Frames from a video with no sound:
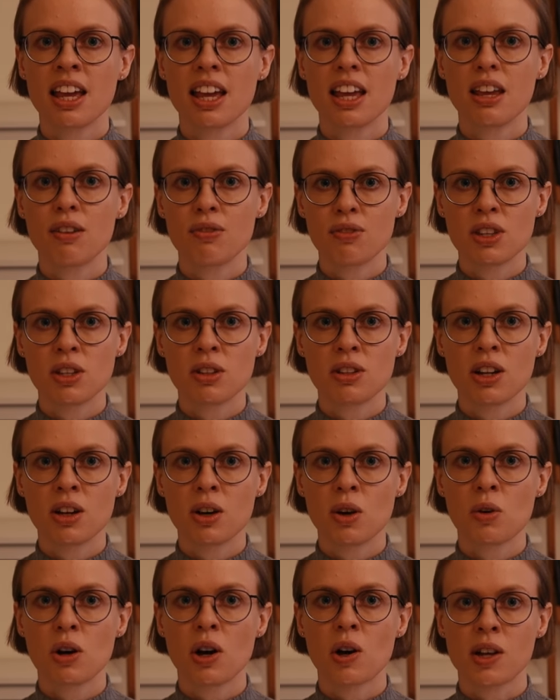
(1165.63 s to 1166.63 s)
If you
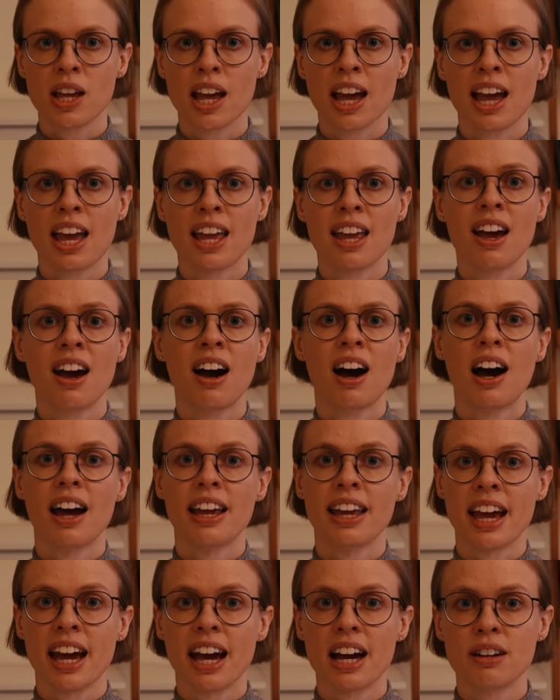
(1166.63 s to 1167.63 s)
know, okay,
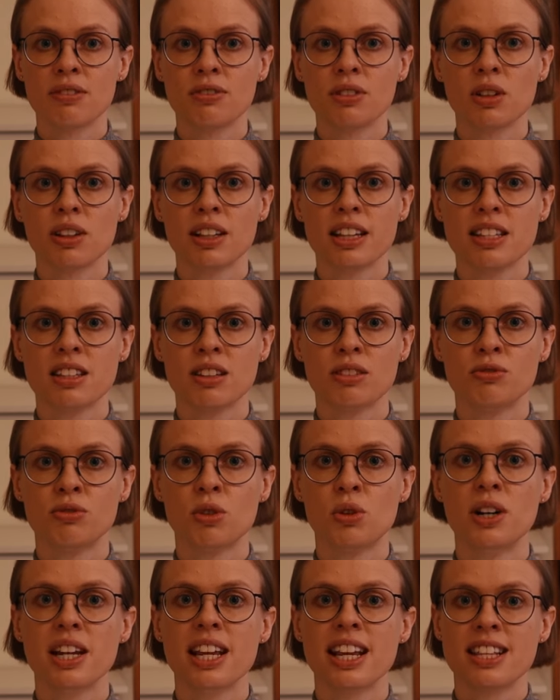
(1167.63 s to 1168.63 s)
I have to listen
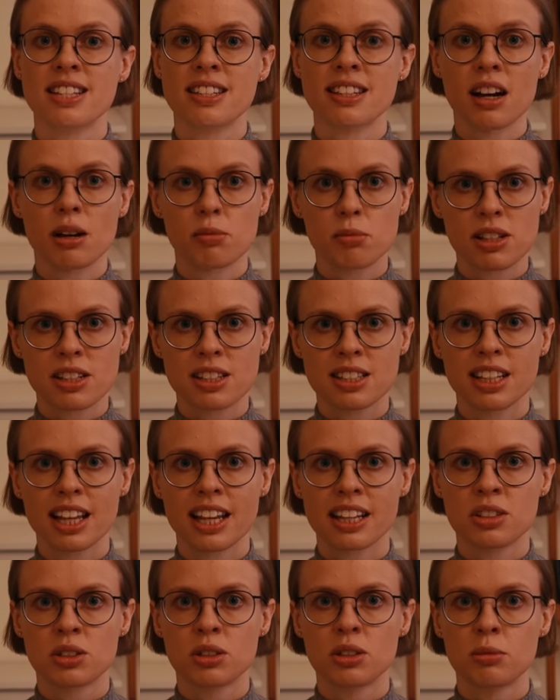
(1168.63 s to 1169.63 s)
for examples the
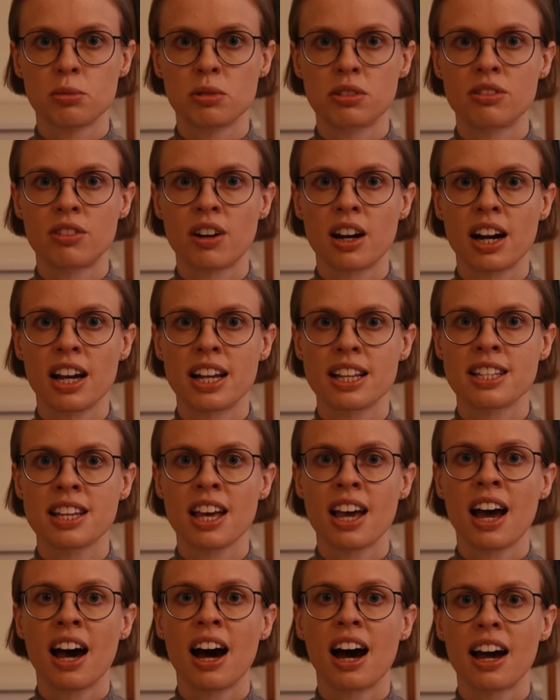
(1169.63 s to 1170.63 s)
lecturer
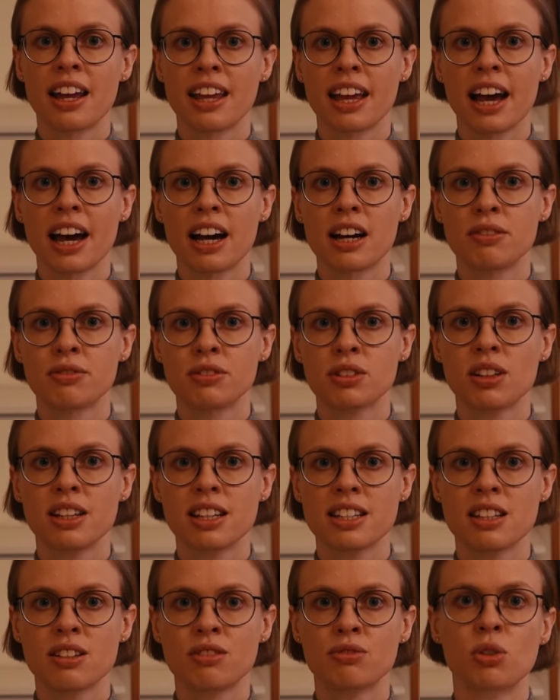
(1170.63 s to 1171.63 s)
provides, I have to
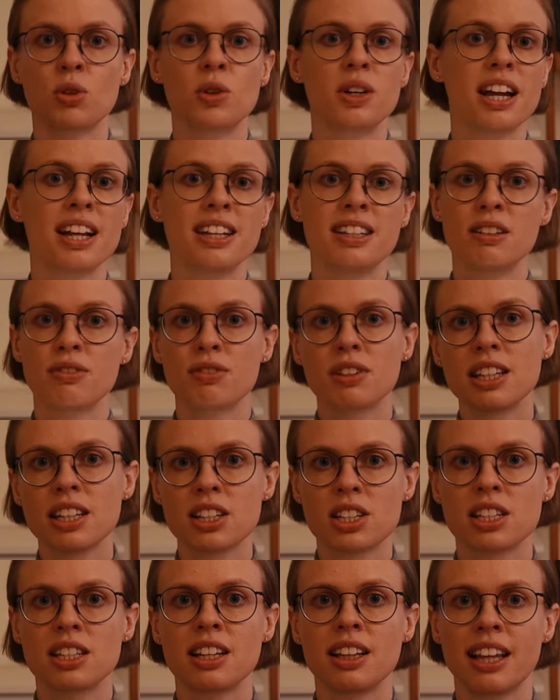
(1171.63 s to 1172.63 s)
listen for a
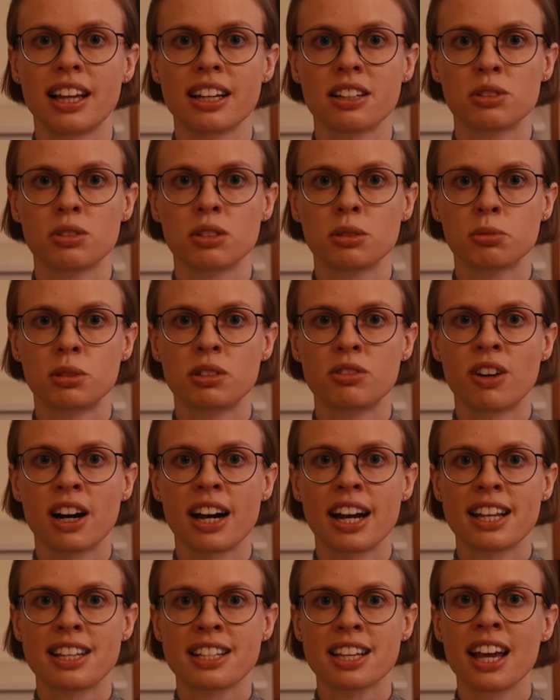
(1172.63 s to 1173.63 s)
definition the lecturer
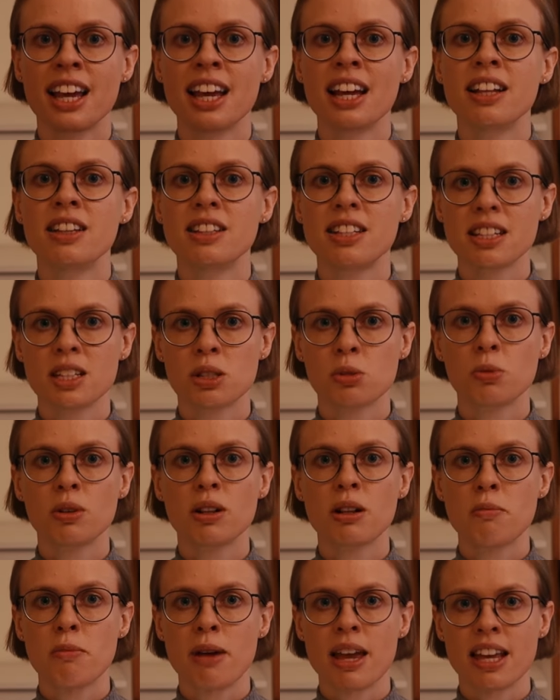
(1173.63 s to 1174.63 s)
provides. This
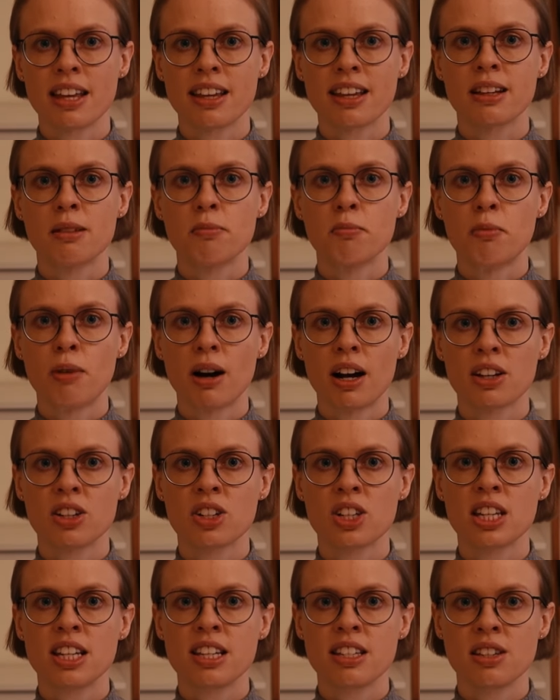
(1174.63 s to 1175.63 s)
will make it
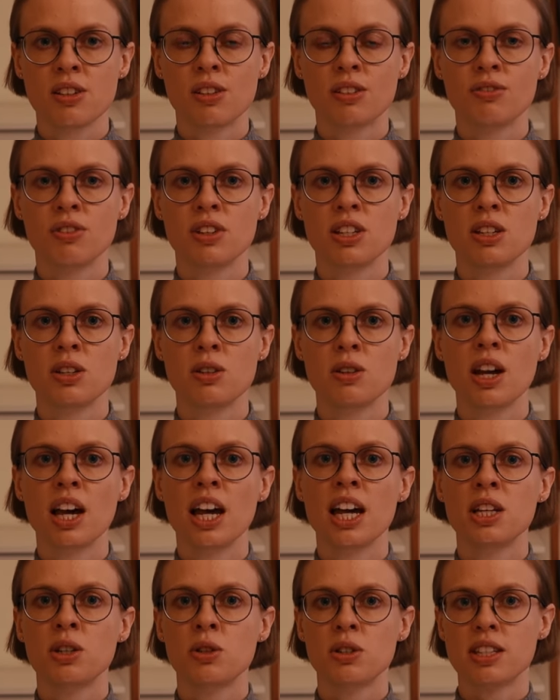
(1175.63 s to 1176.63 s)
much easier for you
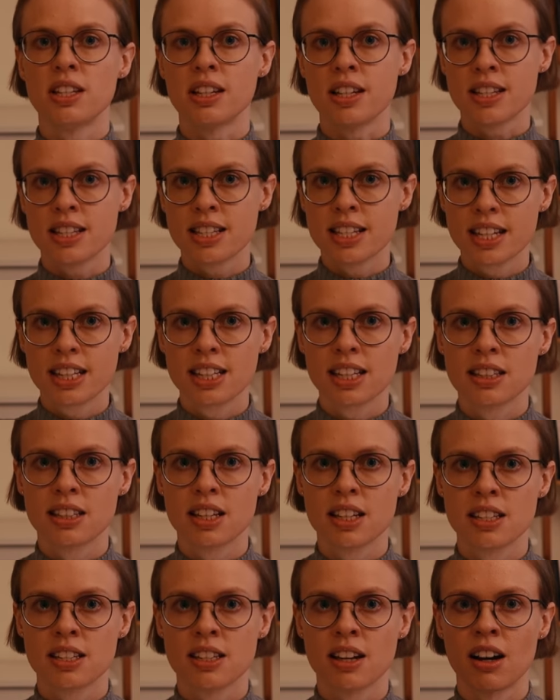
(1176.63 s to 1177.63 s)
to succeed in
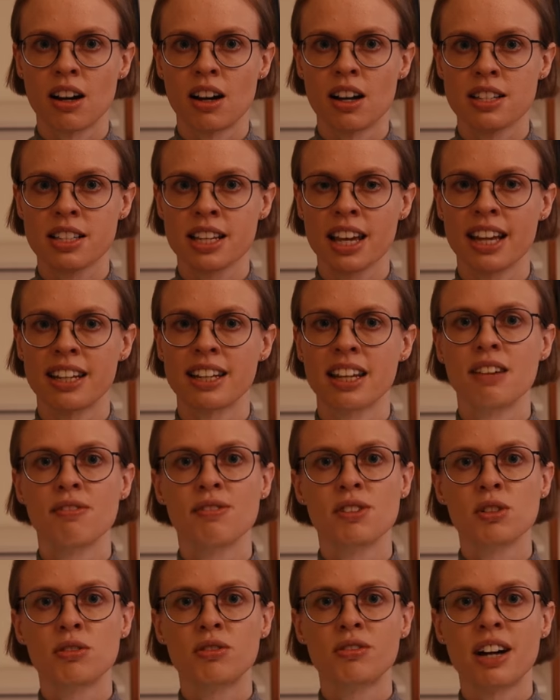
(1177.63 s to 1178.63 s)
this task, and
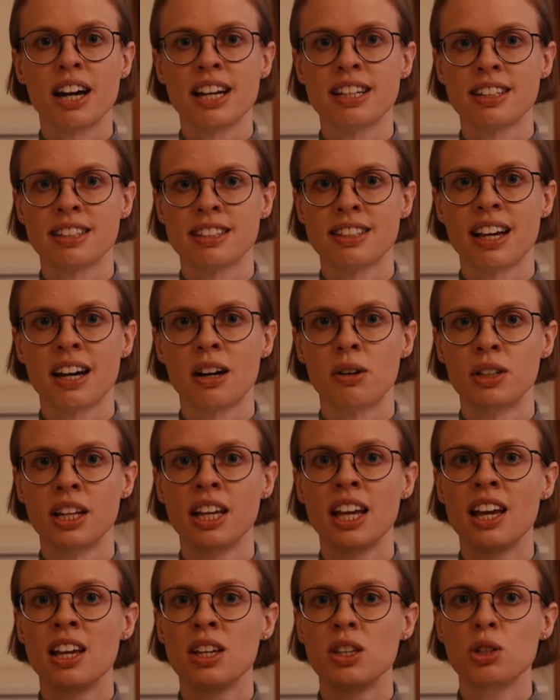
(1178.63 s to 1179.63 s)
if you write it down,
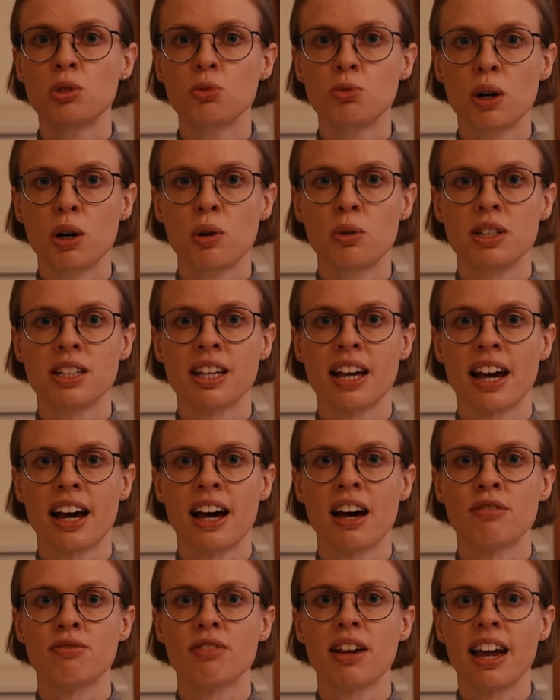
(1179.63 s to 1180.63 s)
you won't
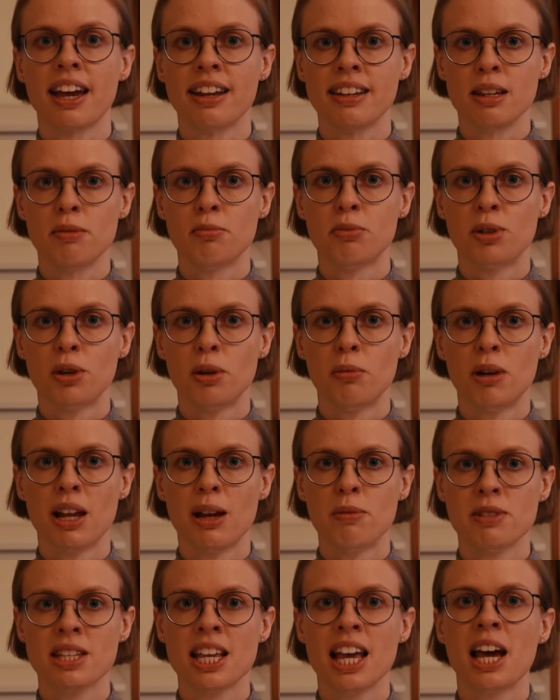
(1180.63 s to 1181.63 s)
have any
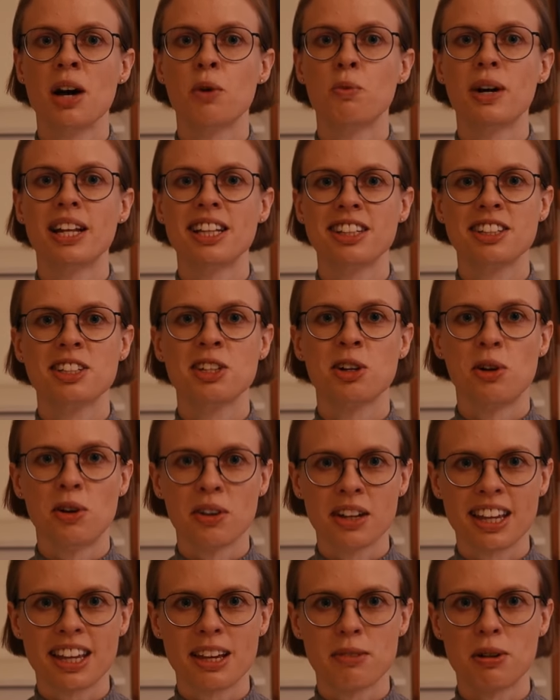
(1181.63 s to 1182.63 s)
problems when
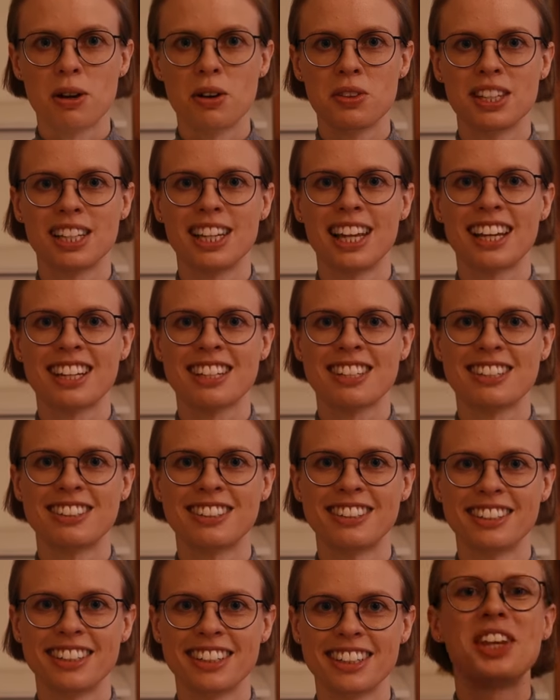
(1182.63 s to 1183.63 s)
talking about the
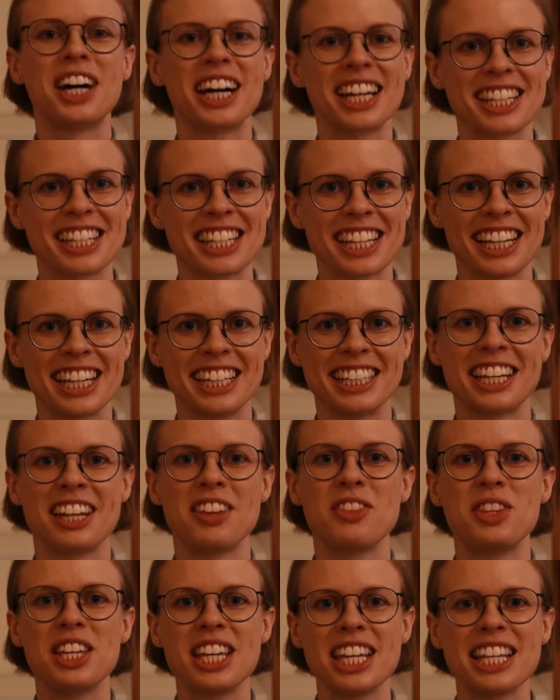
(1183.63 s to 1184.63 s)
lecture. That's it!
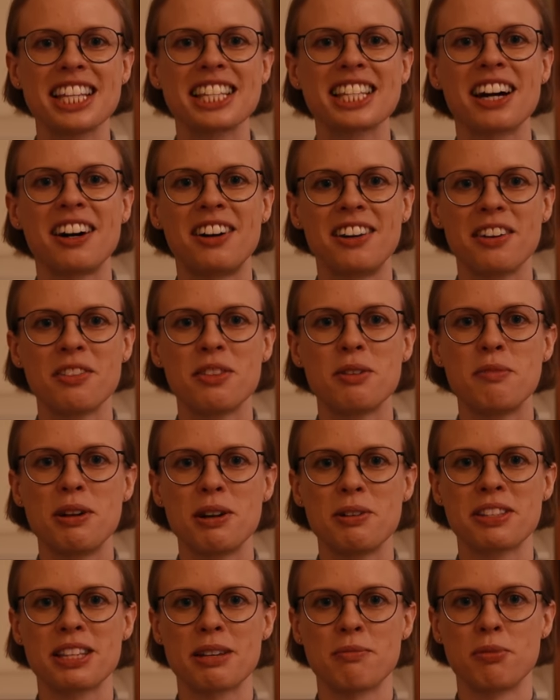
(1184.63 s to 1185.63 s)
These are the
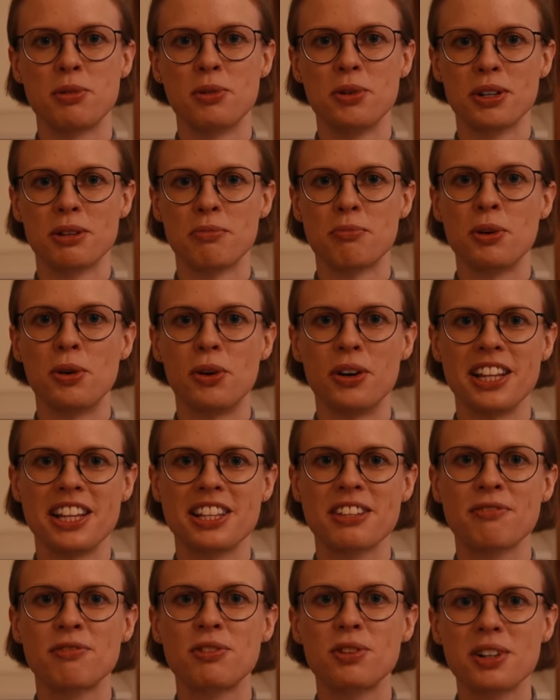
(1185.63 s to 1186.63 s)
most important
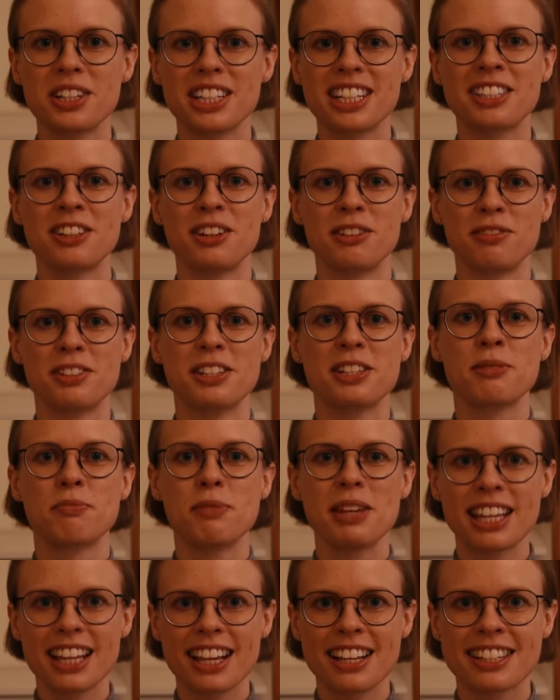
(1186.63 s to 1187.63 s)
points for the TOEFL
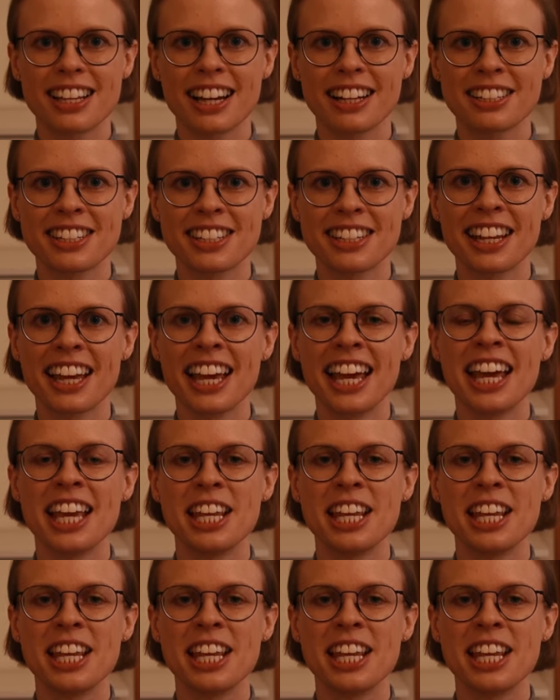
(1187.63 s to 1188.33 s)
speaking section.